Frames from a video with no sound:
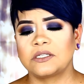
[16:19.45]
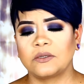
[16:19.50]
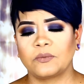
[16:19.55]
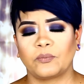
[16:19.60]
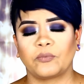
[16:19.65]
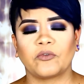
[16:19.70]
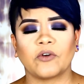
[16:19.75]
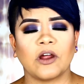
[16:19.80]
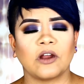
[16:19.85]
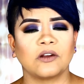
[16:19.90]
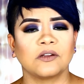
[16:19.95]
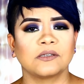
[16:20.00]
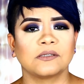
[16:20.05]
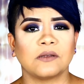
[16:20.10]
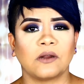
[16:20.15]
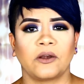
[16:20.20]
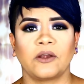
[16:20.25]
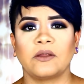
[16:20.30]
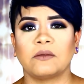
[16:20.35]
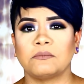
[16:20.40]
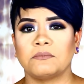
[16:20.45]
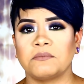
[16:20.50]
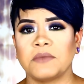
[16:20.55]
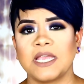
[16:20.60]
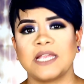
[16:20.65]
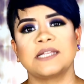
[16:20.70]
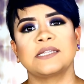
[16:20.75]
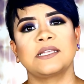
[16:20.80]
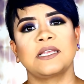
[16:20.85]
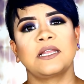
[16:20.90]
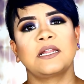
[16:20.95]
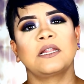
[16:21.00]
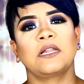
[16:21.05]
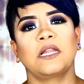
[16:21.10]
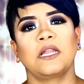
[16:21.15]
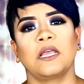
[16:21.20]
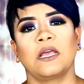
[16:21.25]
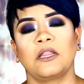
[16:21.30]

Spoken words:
The products are amazing.